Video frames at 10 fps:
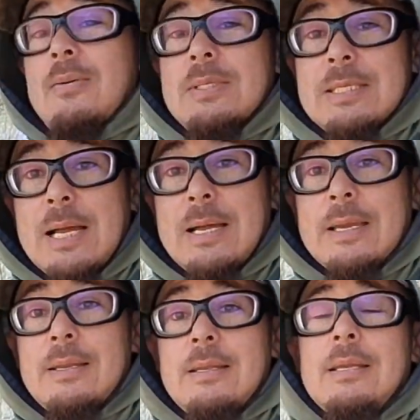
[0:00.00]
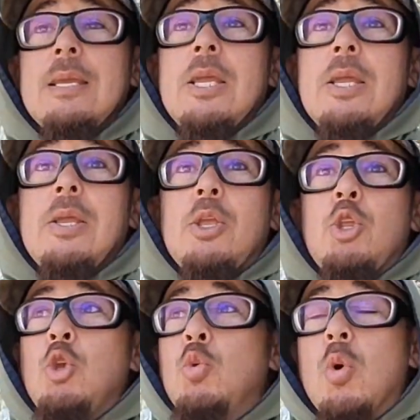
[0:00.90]
outside.
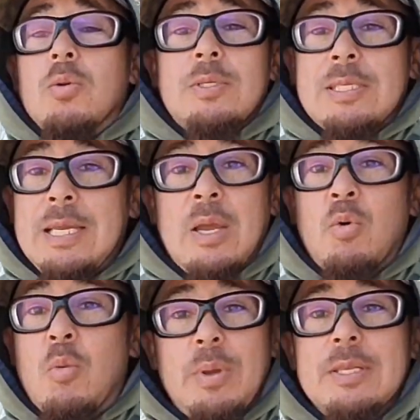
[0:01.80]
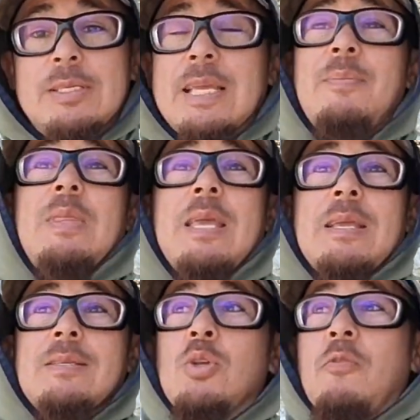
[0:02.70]
You won't see it. It won't be the same
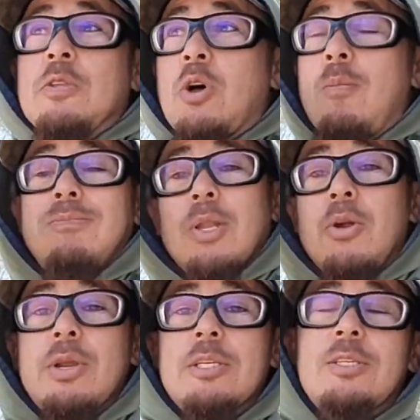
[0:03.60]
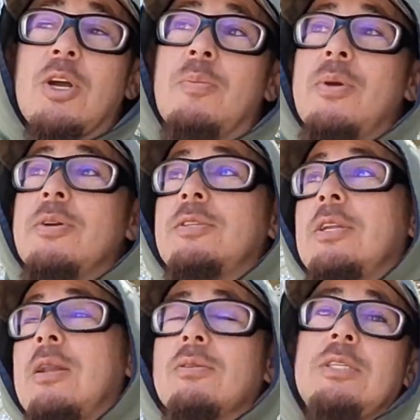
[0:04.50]
thing. So if it's all blurry and starburst
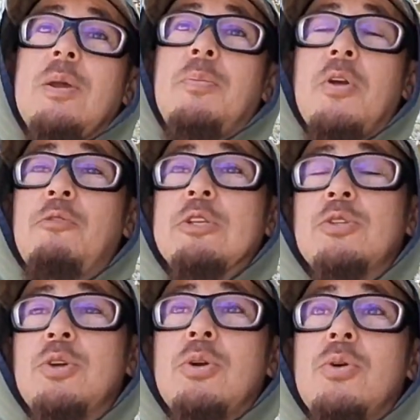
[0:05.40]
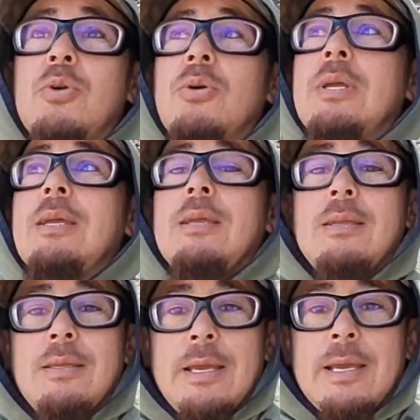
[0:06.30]
and I don't see a perfect circle,
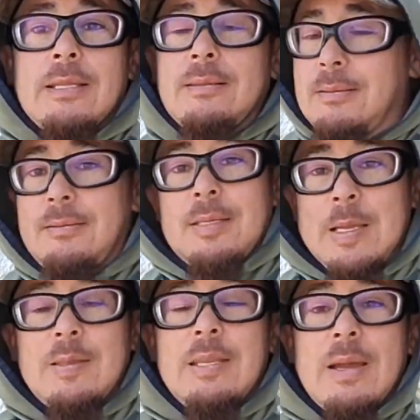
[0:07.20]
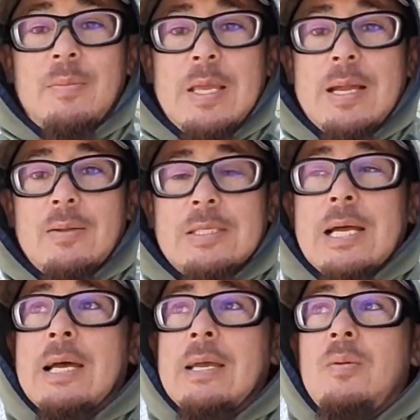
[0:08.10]
yeah, take the damn thing
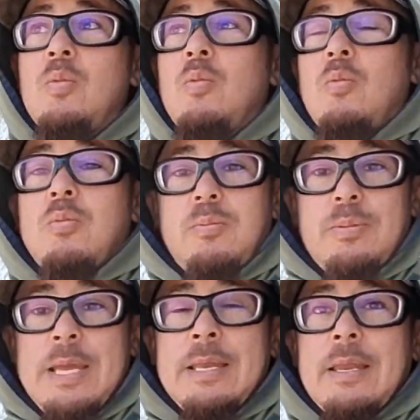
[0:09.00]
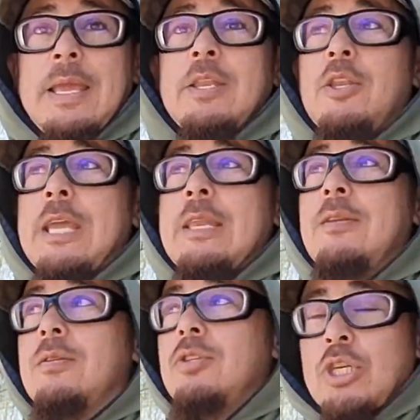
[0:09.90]
outside and
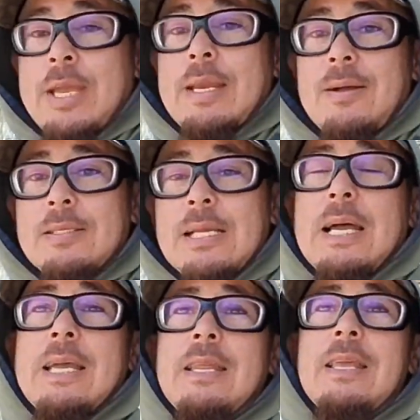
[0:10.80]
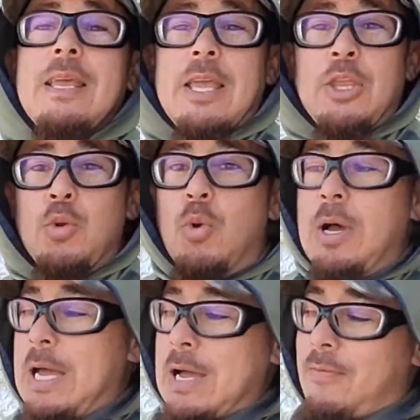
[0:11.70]
check it outside, and you will
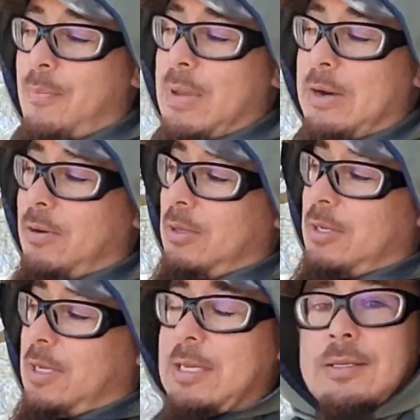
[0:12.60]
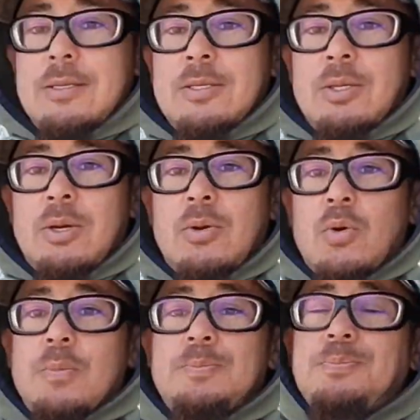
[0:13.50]
have a better looking
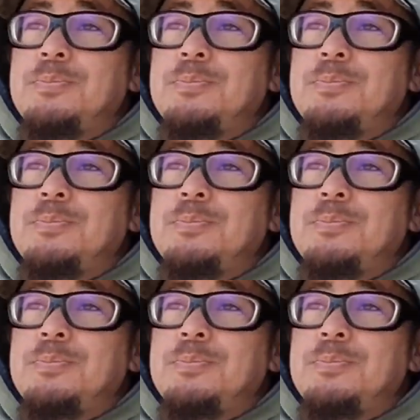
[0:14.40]
circle.